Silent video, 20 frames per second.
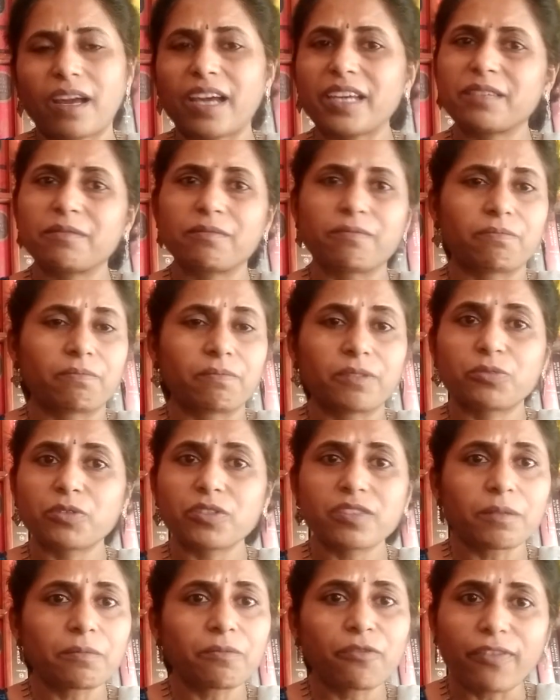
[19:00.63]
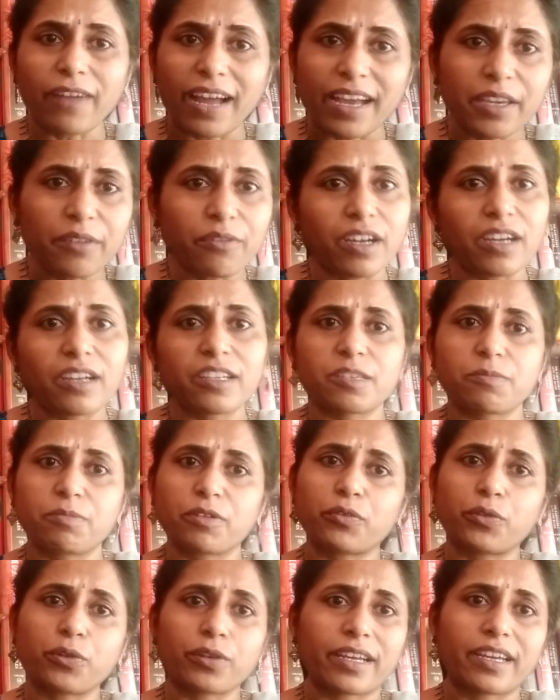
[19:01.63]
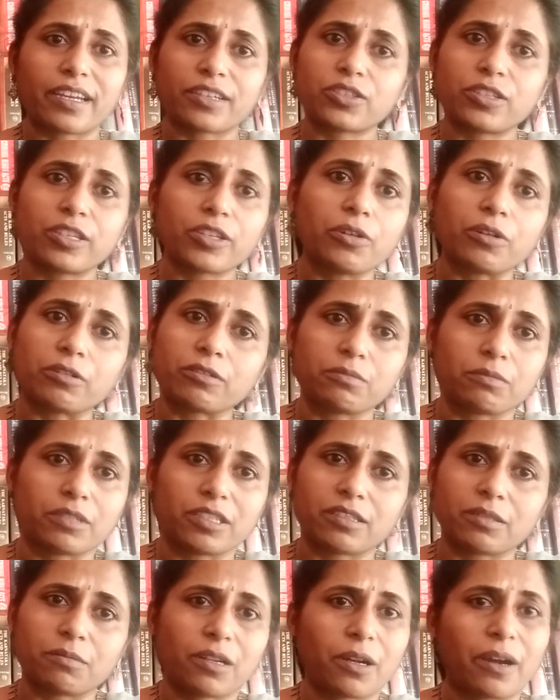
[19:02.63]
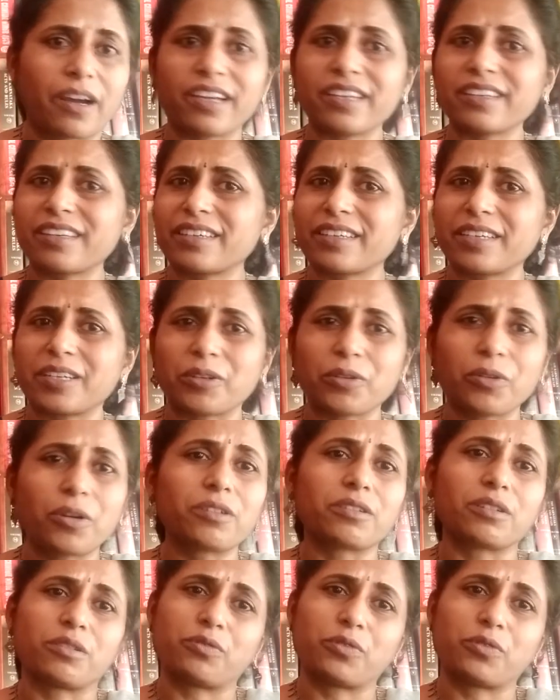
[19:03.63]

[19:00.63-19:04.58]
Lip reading: It was some 5 hours before I actually got to meet him. I cannot